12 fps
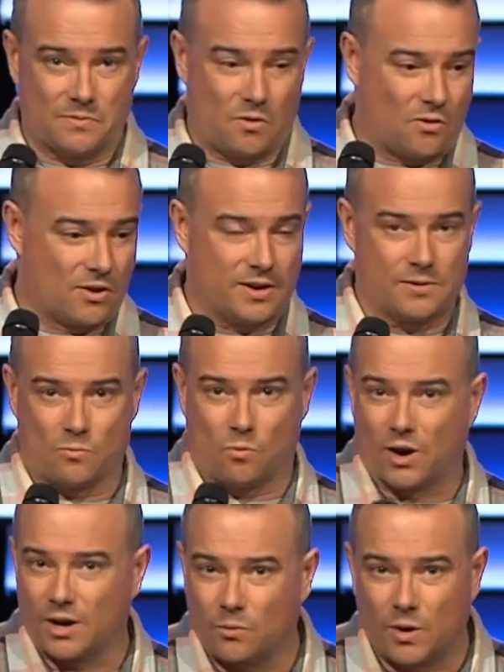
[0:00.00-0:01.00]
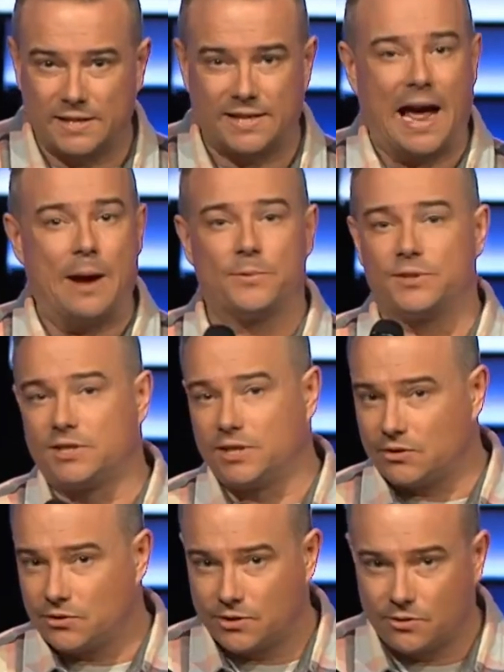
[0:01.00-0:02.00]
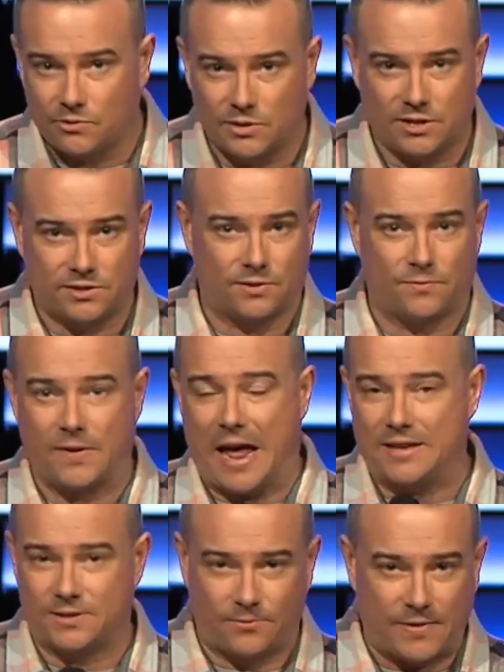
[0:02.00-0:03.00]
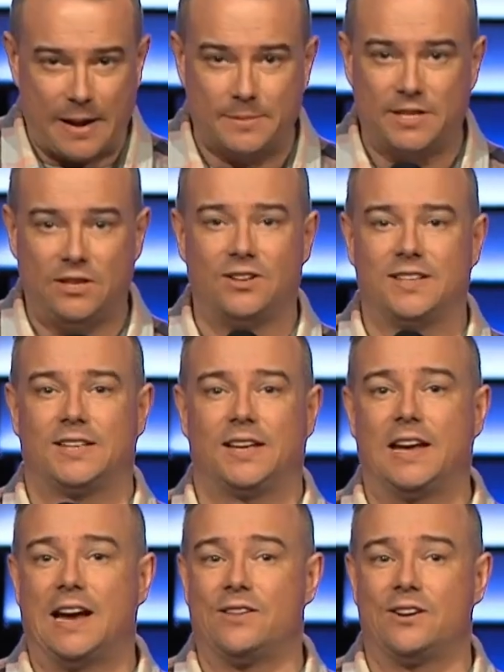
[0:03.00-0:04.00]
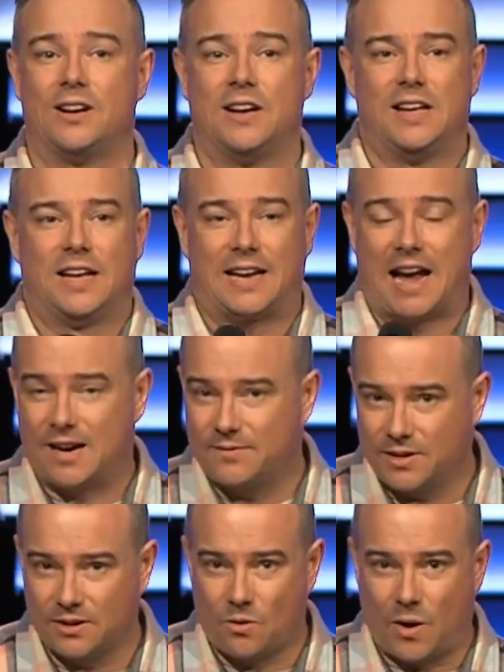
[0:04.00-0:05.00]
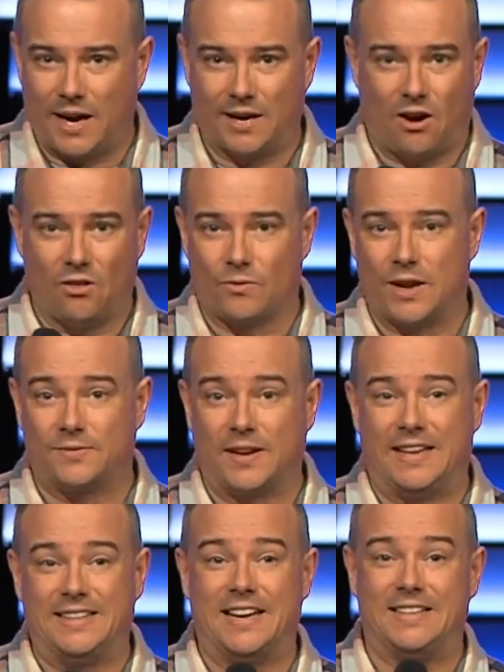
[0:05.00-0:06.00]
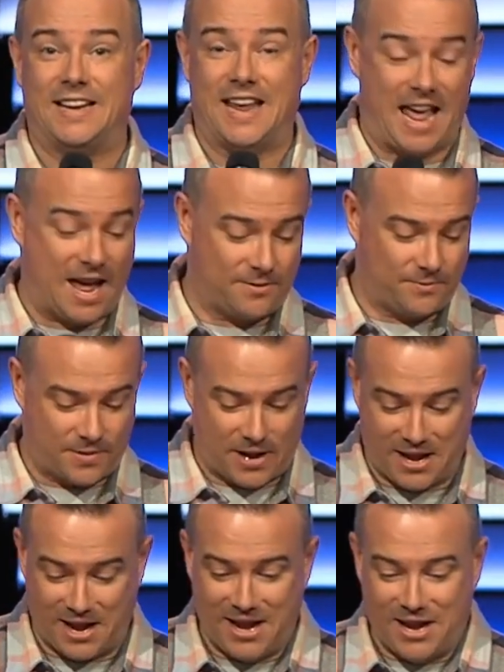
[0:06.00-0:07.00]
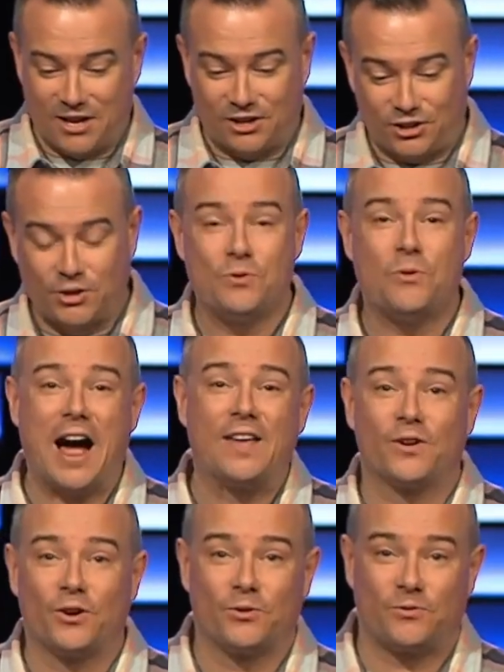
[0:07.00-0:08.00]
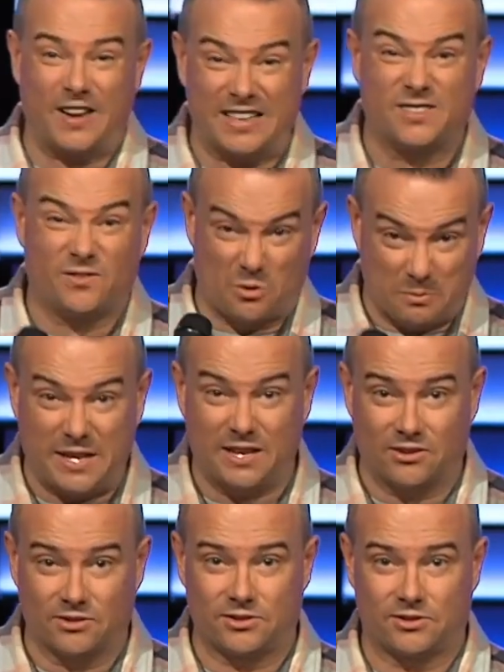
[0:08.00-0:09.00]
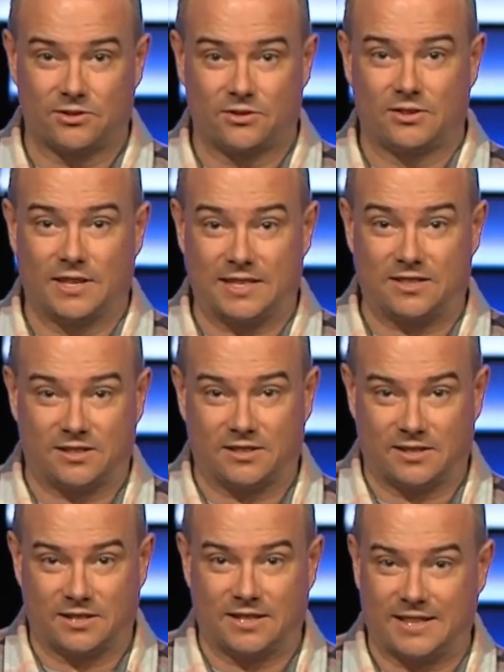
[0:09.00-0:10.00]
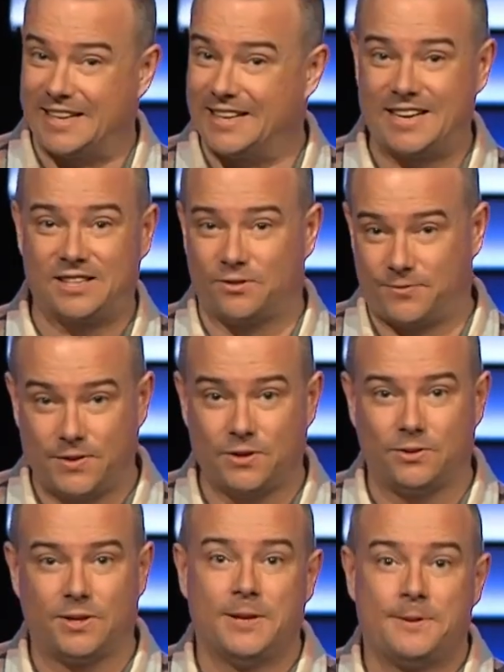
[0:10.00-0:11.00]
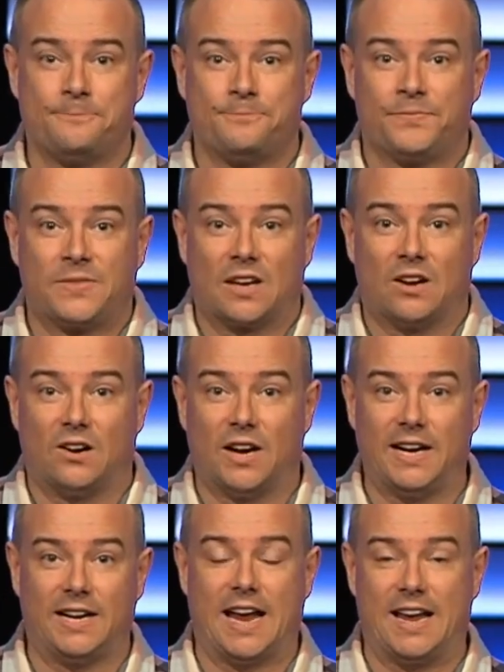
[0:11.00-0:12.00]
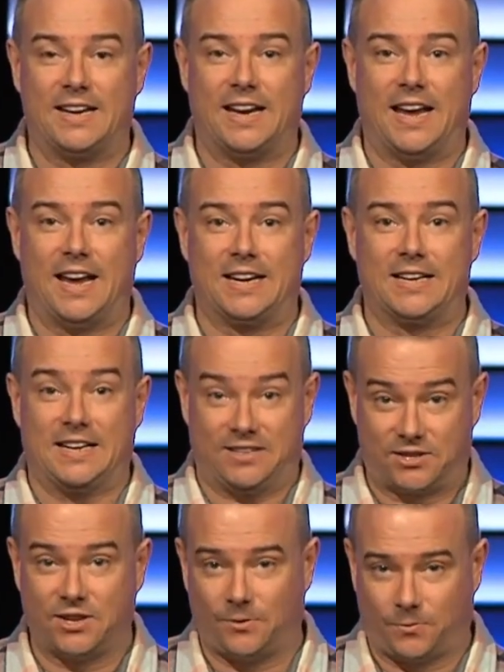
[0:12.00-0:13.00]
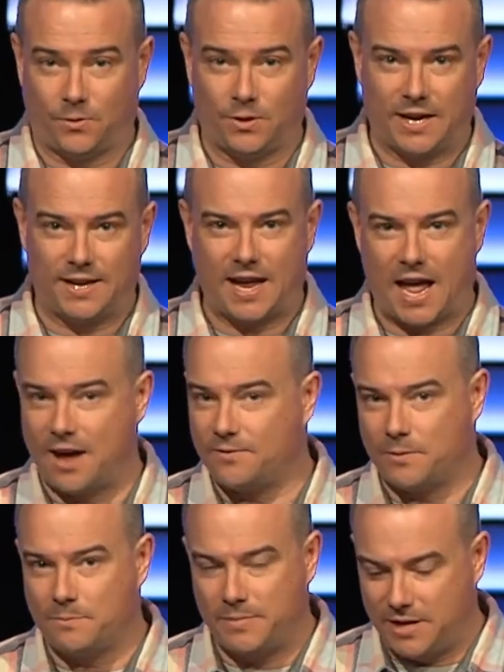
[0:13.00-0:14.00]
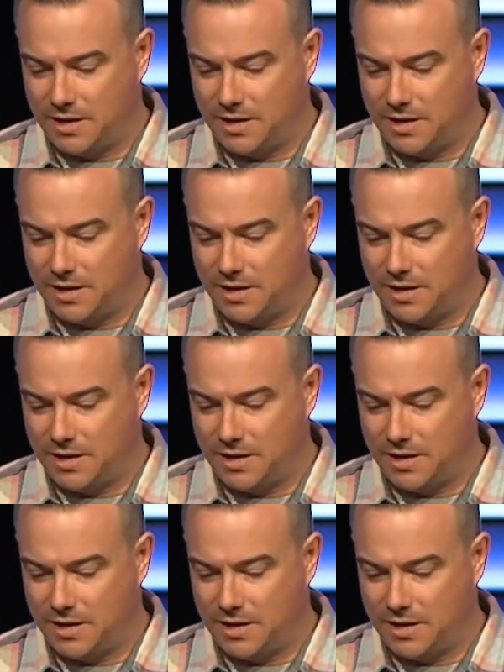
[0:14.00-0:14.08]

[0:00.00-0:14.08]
more one-on-one time with children or just as a family unit together, kind of in quiet, all the rest of it. And then they have 2 other festival meals. They like their food. All right. And it's good food. And they have a